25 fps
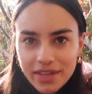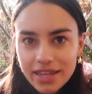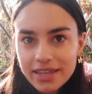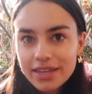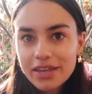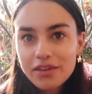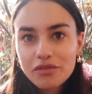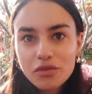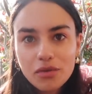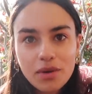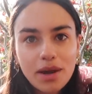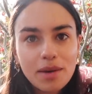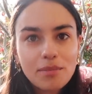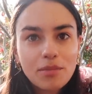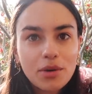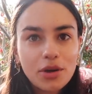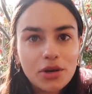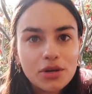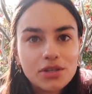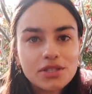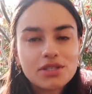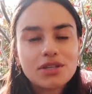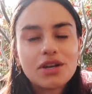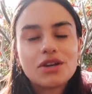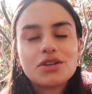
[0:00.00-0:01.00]
giveaway
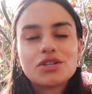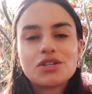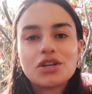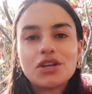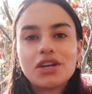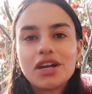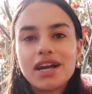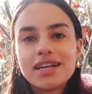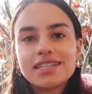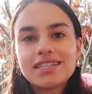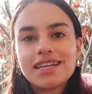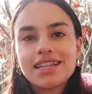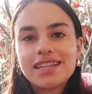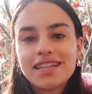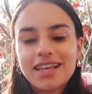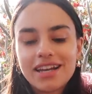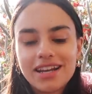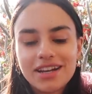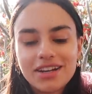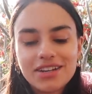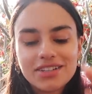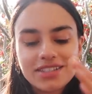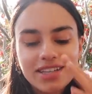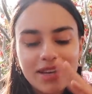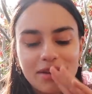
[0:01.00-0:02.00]
post, so I'll show you guys that
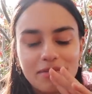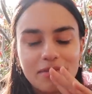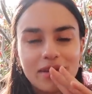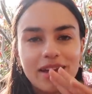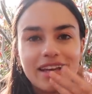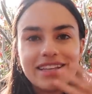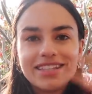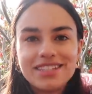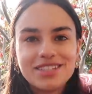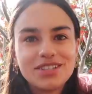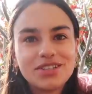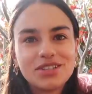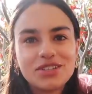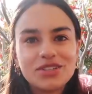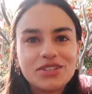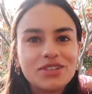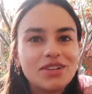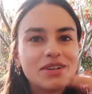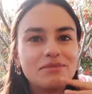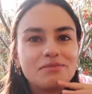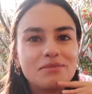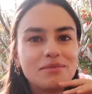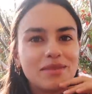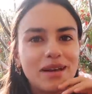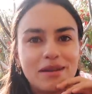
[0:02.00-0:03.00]
later because it's so cool.
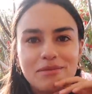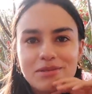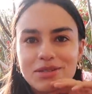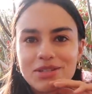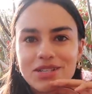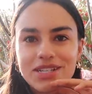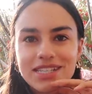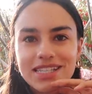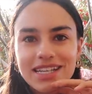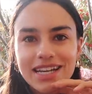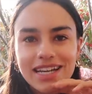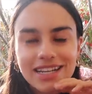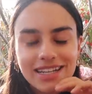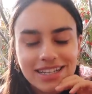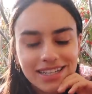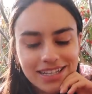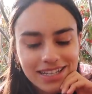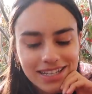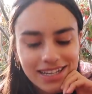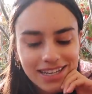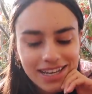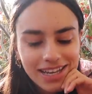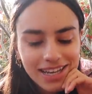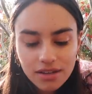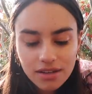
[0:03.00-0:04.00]
I'm so excited.